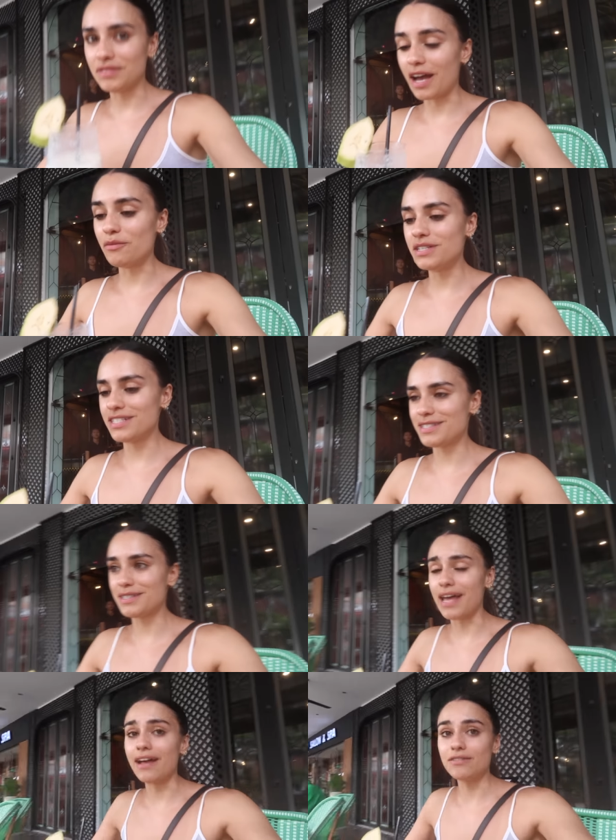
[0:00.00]
that was,
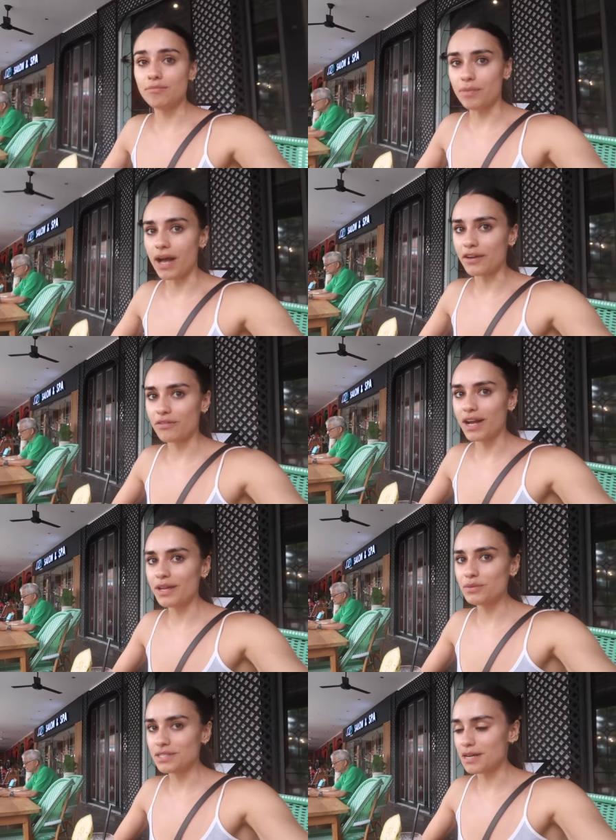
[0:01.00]
that bike
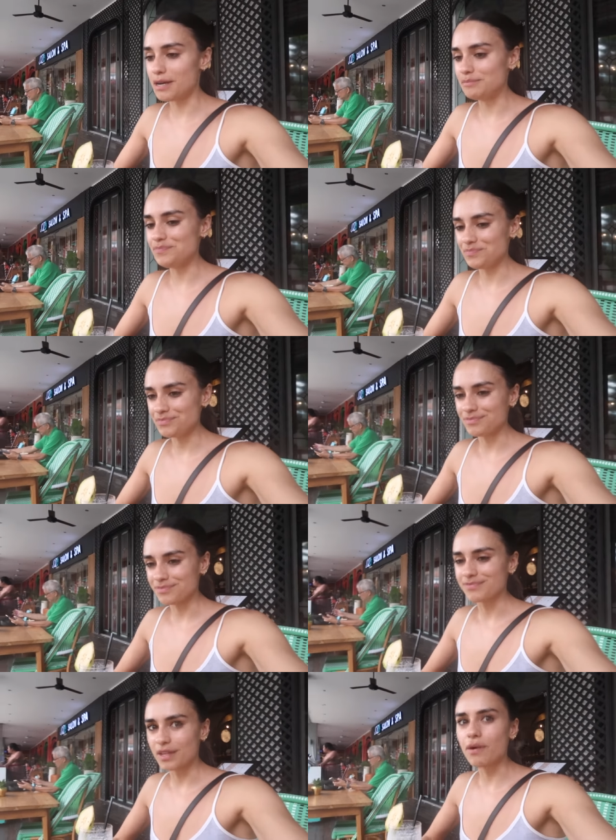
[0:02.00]
ride was,
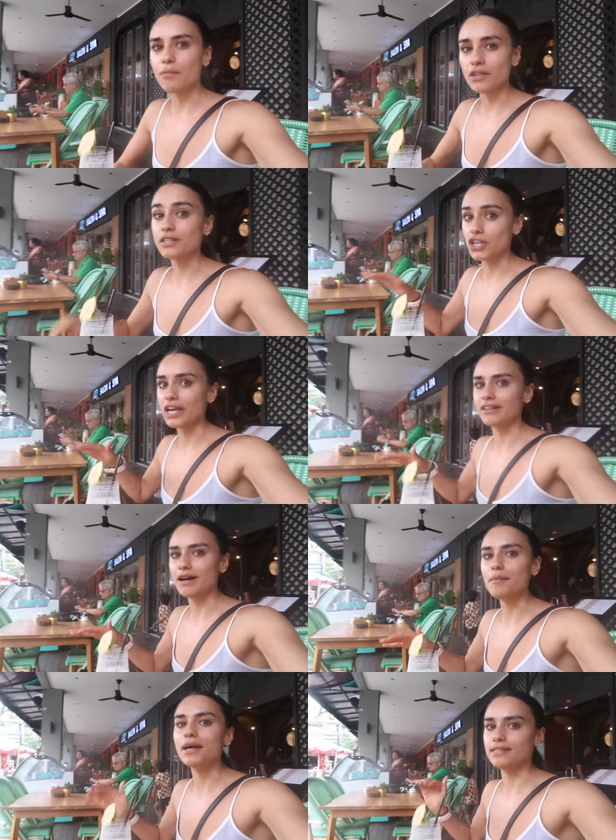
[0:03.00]
we're both shaken
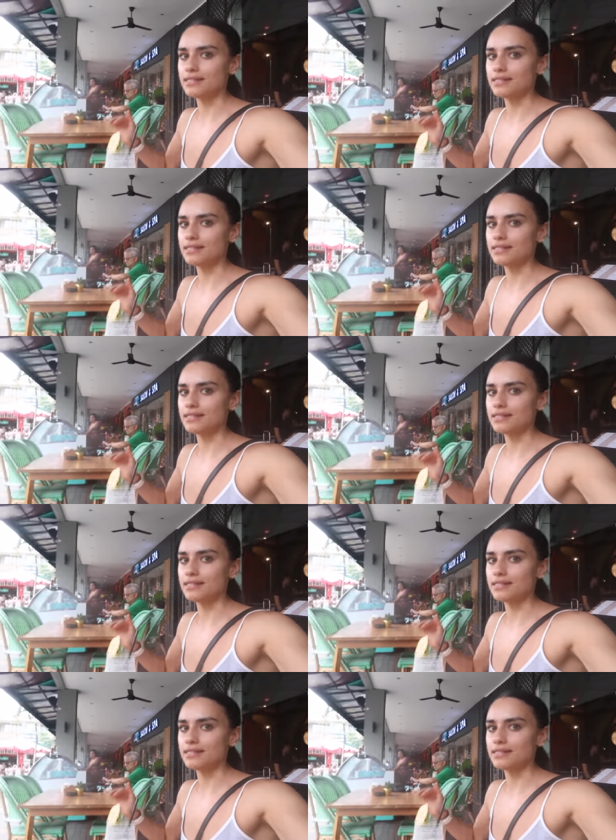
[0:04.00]
up and